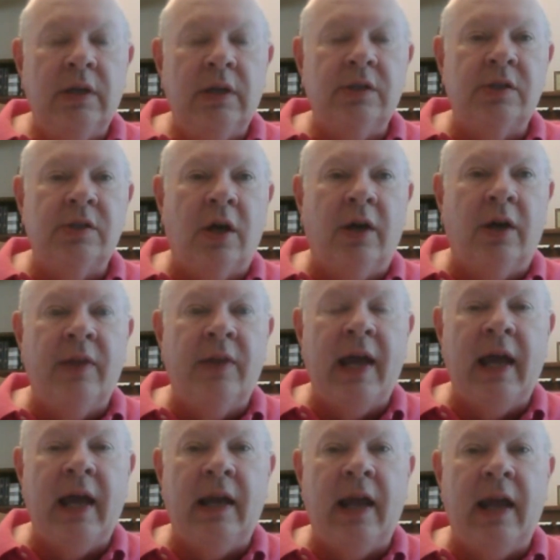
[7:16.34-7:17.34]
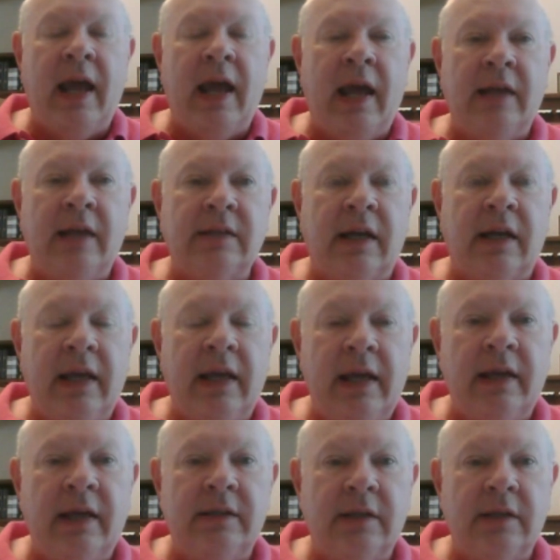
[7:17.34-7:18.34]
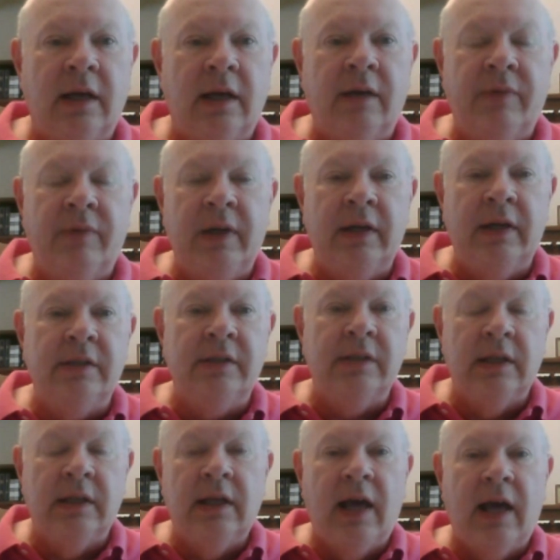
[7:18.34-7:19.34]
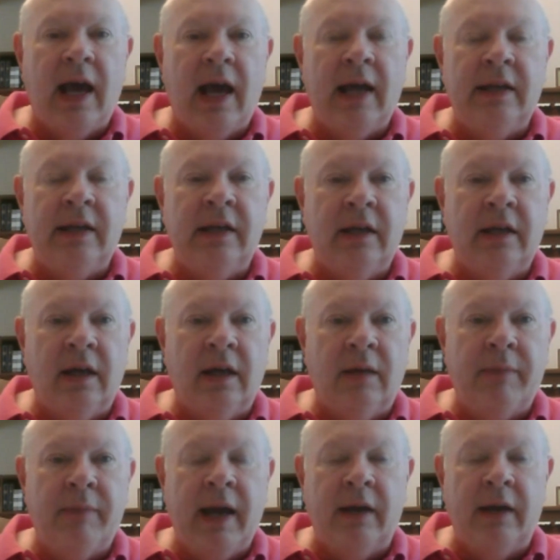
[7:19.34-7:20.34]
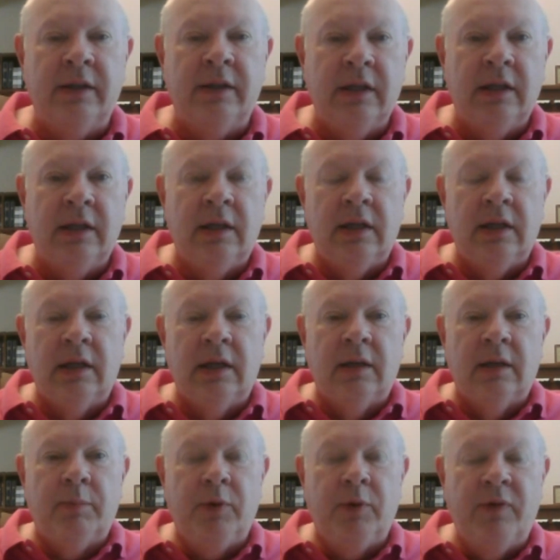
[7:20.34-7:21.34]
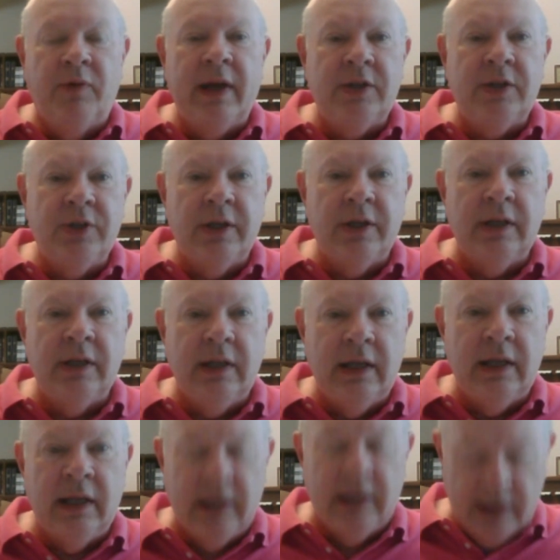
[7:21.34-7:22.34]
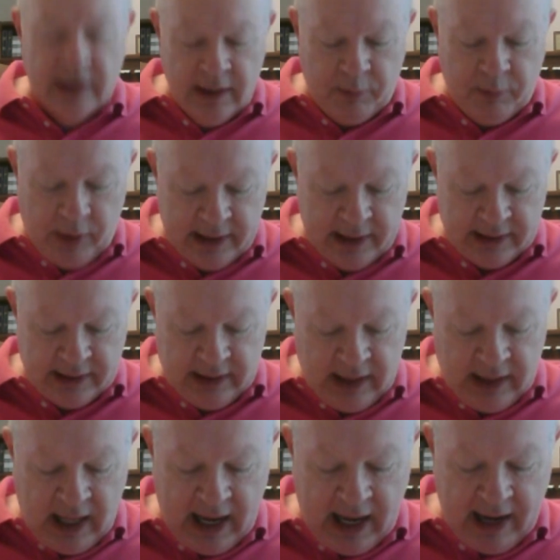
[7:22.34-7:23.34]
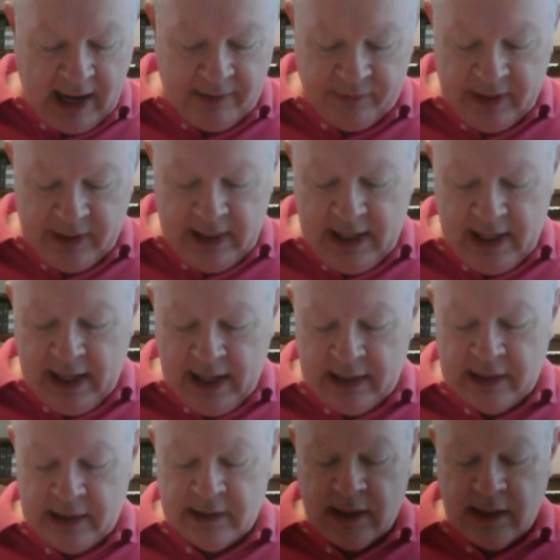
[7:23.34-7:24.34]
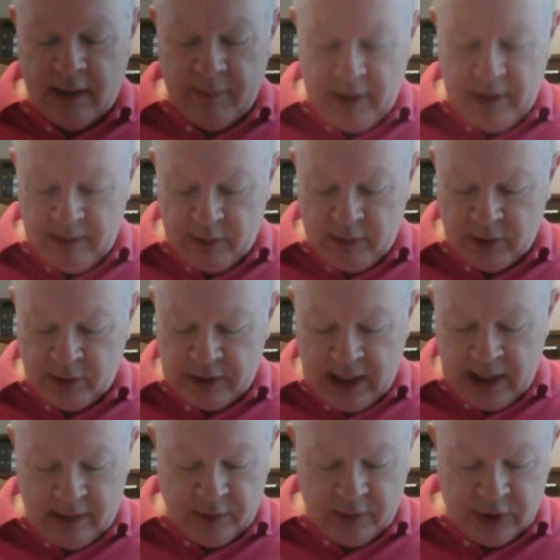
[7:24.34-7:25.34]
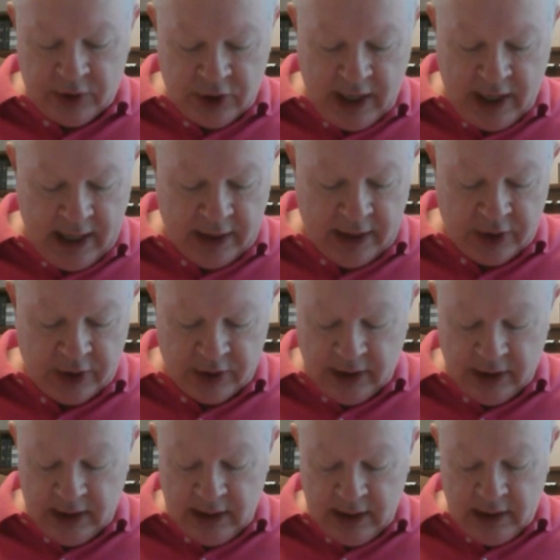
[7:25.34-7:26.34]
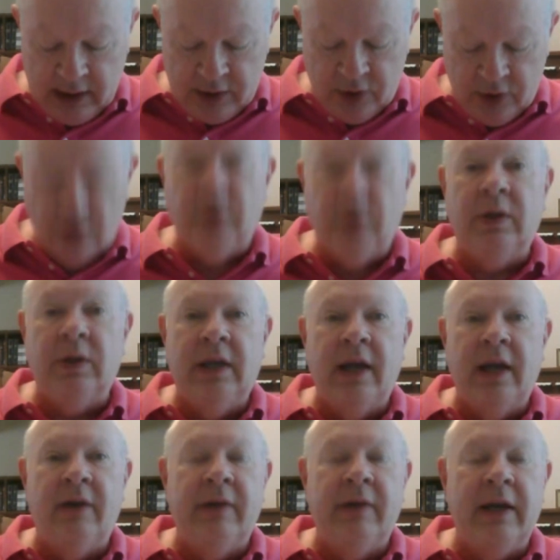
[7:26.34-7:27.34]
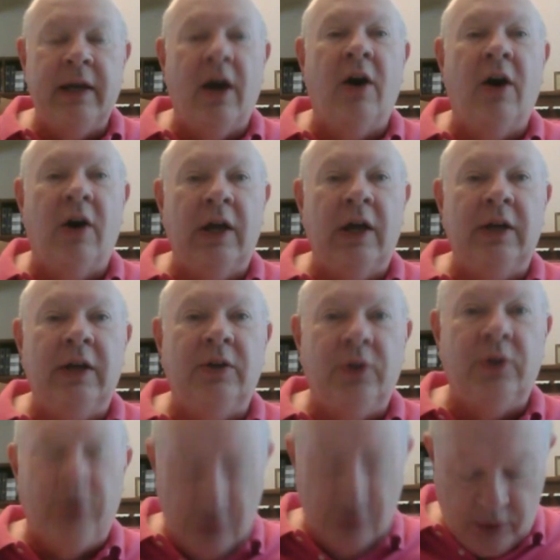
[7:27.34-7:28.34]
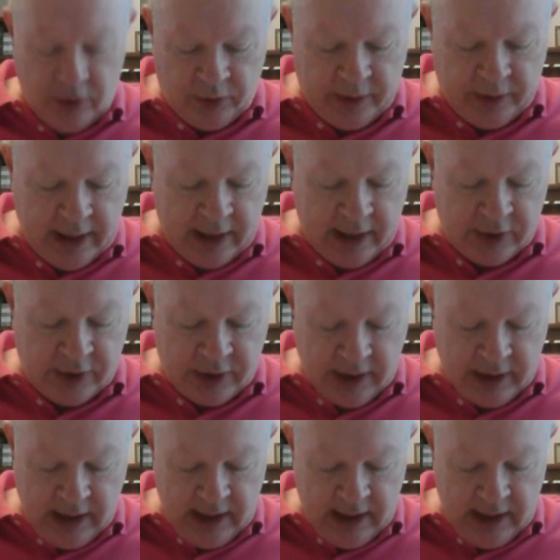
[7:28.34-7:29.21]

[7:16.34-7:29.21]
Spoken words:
saw that as a hint of his idea about perfection in the present life. And in some hymnals that was changed to carry on your new creation.